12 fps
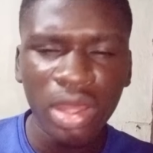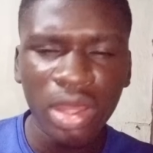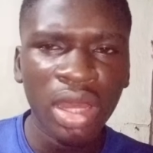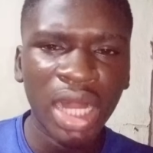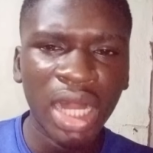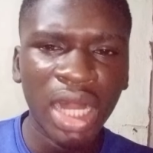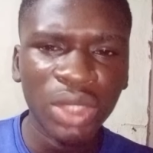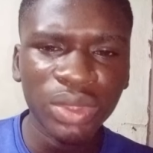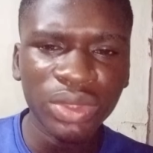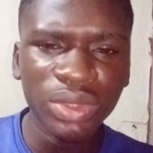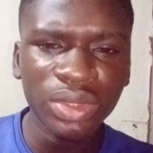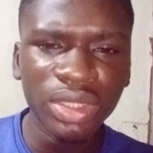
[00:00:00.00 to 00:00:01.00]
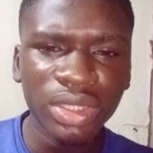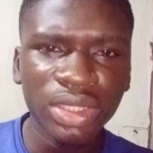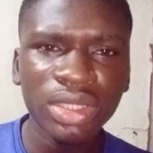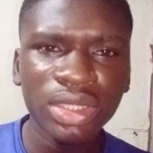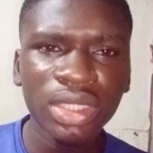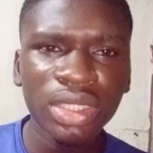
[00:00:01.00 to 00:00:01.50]
How do we do
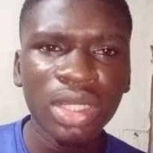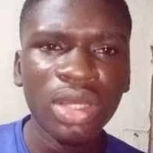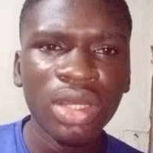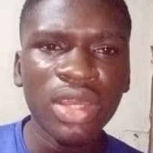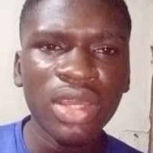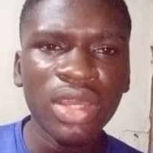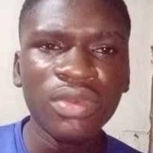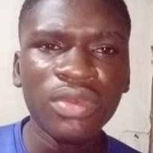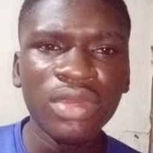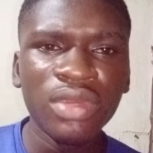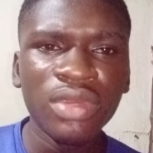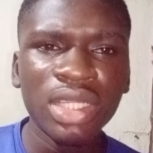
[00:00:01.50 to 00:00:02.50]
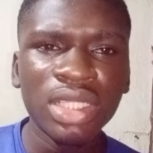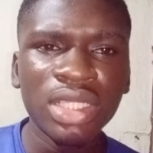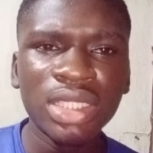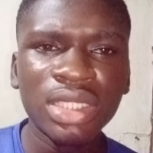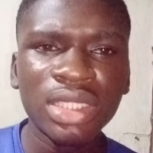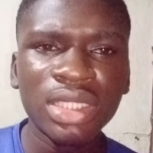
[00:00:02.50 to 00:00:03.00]
this? Okay, in the
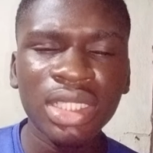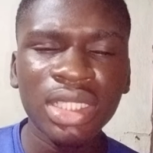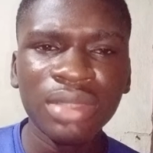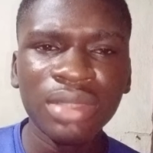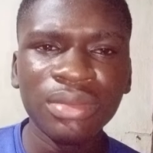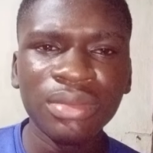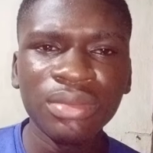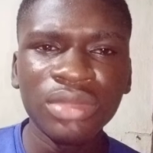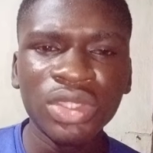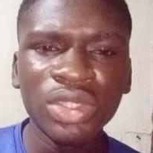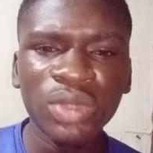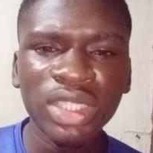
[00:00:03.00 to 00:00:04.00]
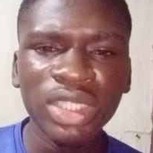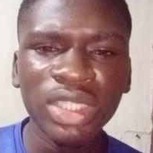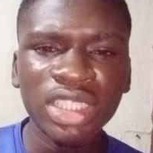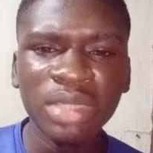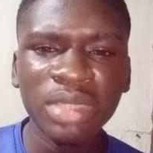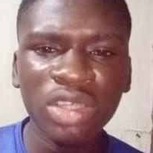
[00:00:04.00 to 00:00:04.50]
next 20
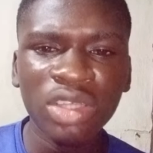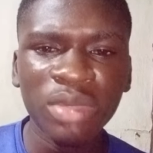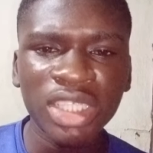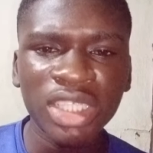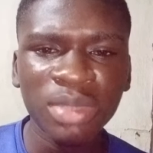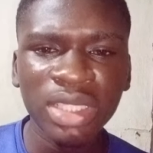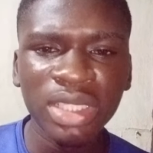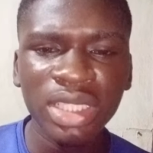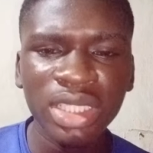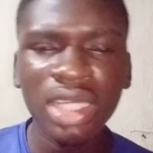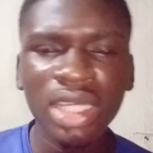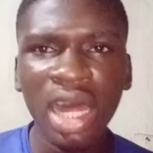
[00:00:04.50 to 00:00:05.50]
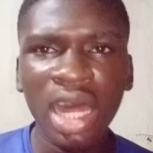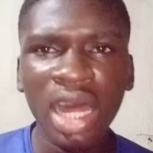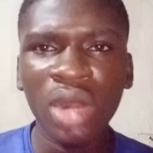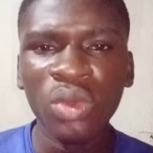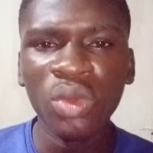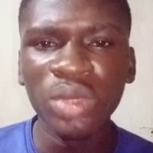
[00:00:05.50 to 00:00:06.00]
minutes, I'll be explaining how
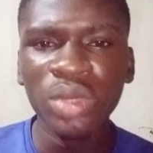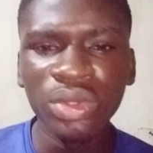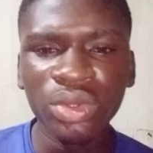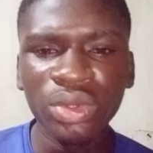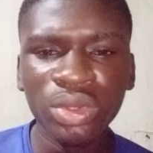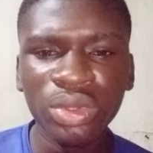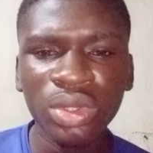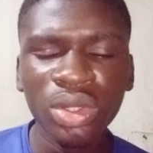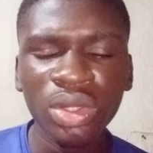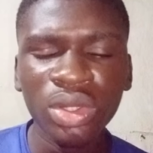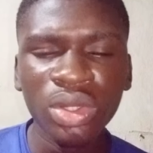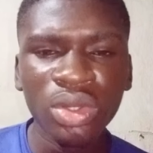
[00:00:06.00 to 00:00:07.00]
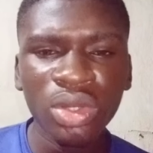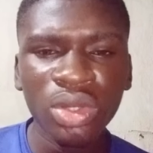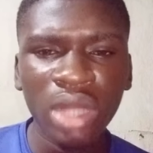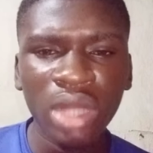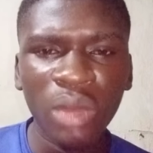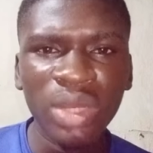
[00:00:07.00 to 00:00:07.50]
we
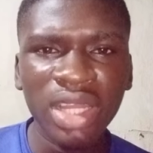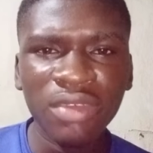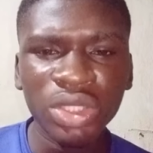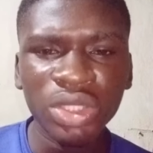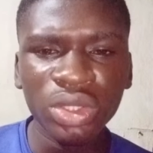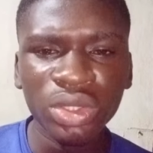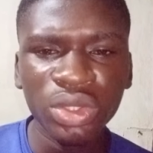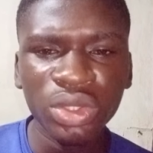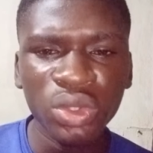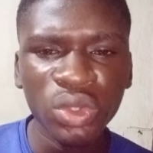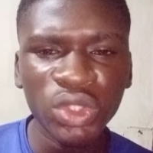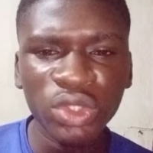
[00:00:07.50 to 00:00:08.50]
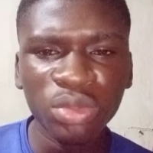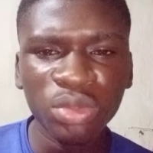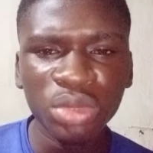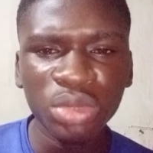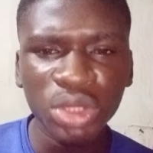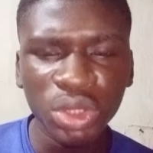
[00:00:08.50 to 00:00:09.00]
leverage on YouTube
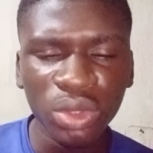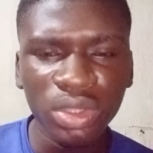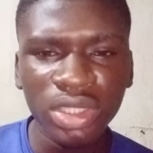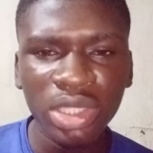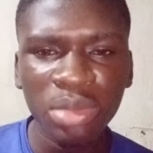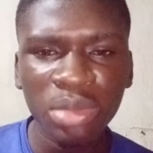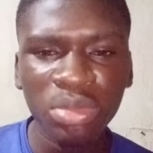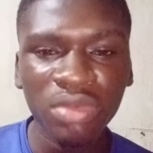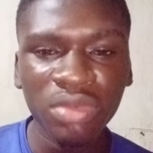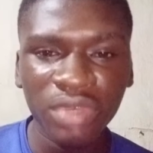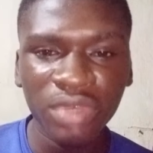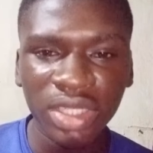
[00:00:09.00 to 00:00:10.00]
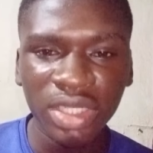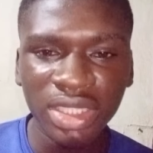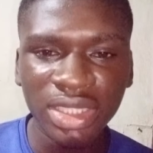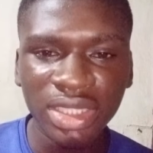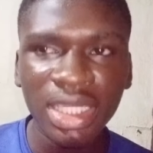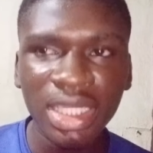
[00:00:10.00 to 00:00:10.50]
Shorts. But first,
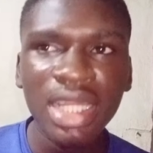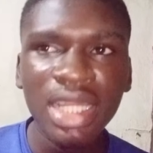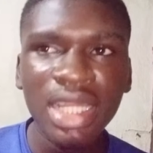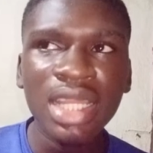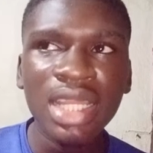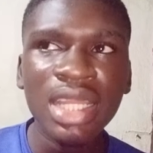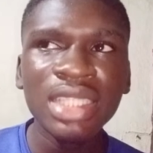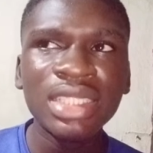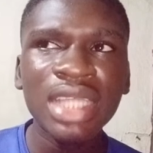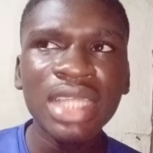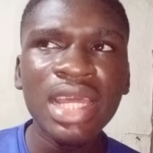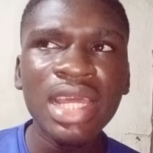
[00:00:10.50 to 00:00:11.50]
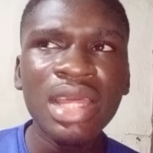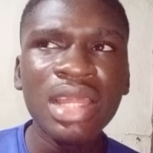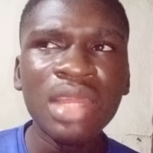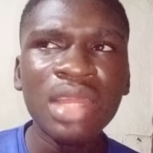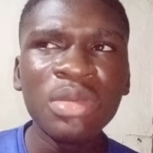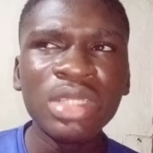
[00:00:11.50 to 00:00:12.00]
let's
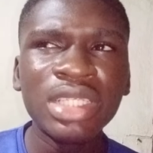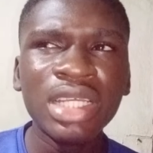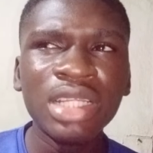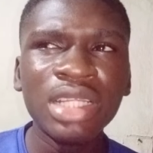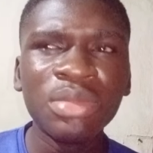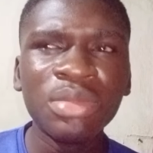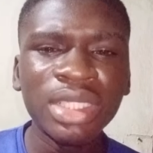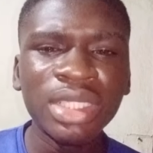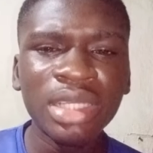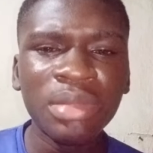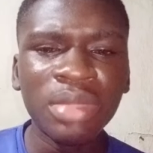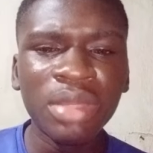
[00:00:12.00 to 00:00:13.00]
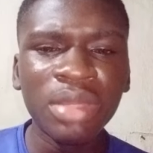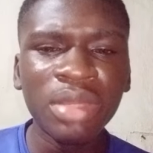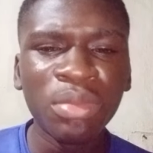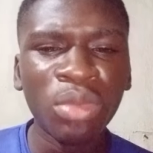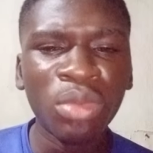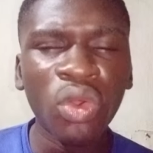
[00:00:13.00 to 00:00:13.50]
let me deliberate a bit
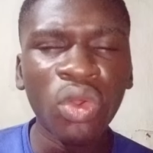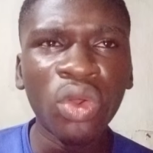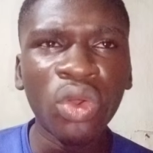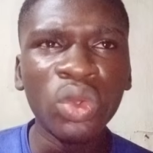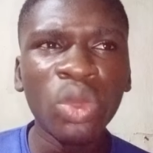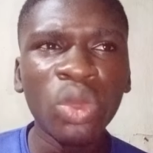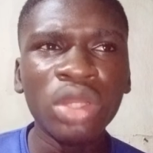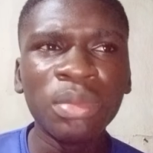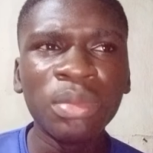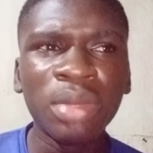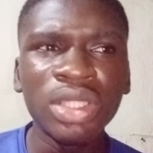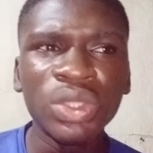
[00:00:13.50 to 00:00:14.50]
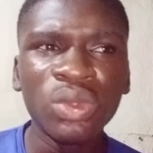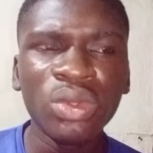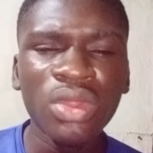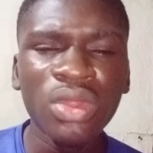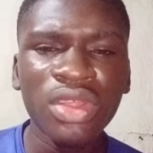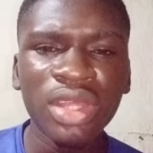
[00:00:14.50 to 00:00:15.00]
more on one particular
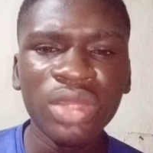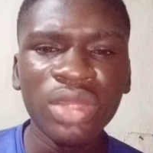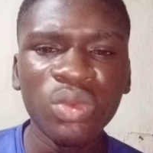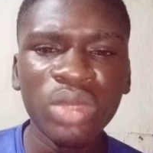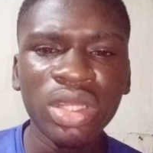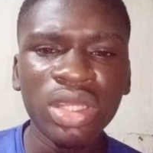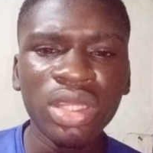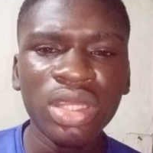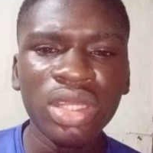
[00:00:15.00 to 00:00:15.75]
thing